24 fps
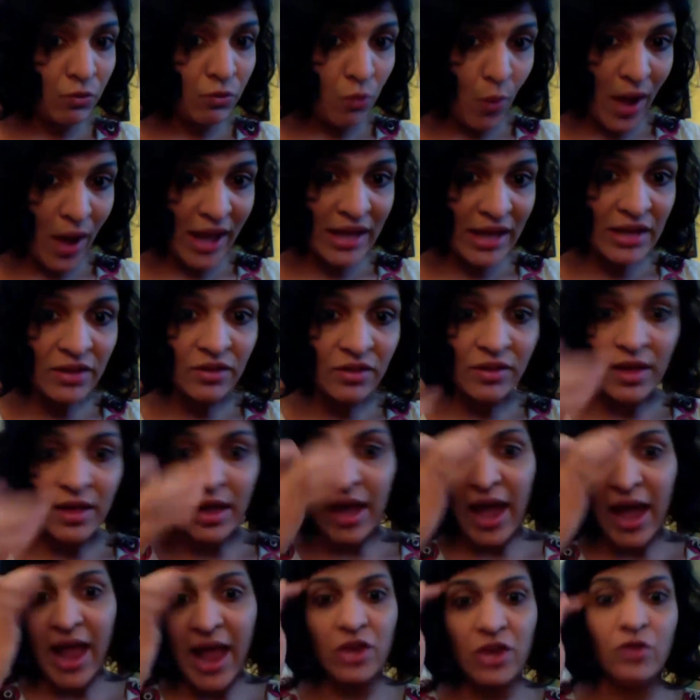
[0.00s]
ways,
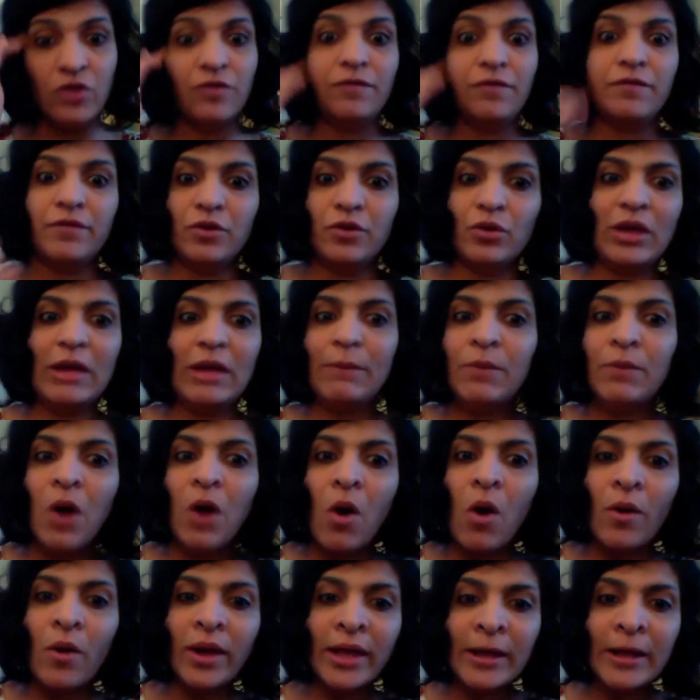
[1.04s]
and you keep
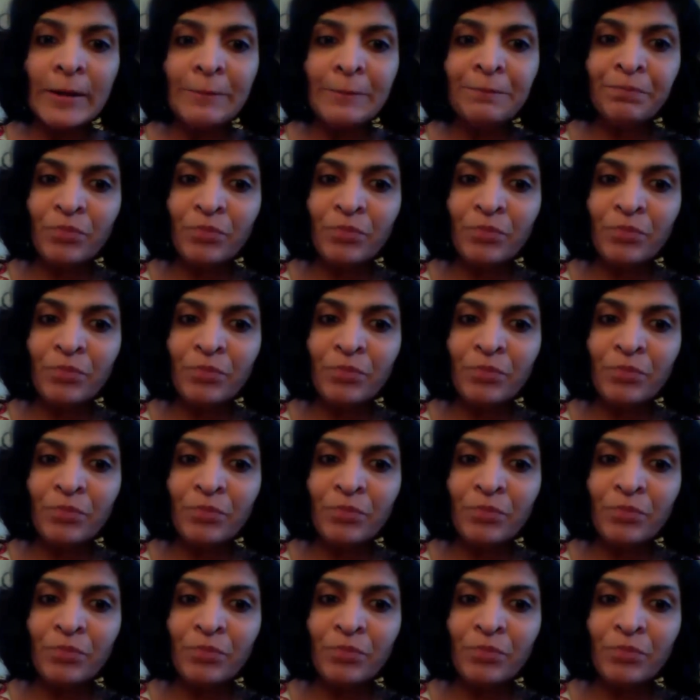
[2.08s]
going,